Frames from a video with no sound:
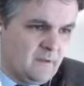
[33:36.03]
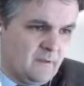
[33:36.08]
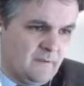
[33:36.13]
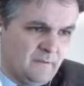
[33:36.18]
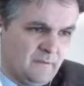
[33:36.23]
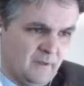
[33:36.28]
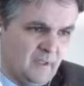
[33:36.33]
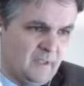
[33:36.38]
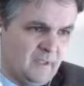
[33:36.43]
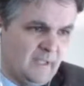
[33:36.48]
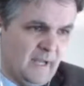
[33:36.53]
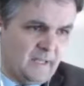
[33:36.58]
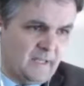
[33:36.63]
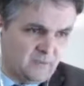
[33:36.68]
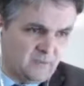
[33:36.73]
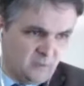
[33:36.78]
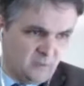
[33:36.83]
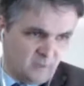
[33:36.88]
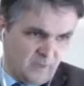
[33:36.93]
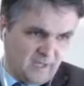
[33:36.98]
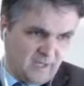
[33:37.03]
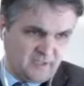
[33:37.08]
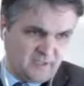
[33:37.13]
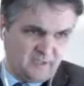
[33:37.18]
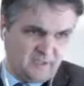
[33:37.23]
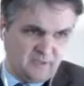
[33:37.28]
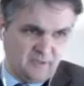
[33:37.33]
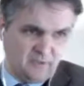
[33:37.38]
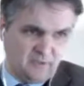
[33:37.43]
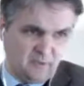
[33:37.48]
the next 2 questions,
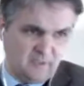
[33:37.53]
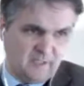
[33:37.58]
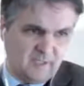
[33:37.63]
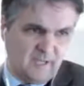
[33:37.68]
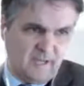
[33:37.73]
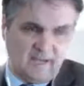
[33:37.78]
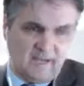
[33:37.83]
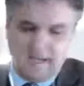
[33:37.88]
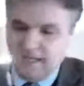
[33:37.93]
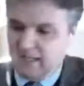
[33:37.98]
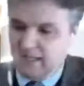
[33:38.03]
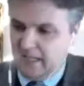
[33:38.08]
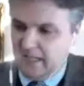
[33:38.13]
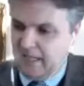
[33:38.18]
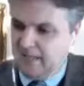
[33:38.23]
use N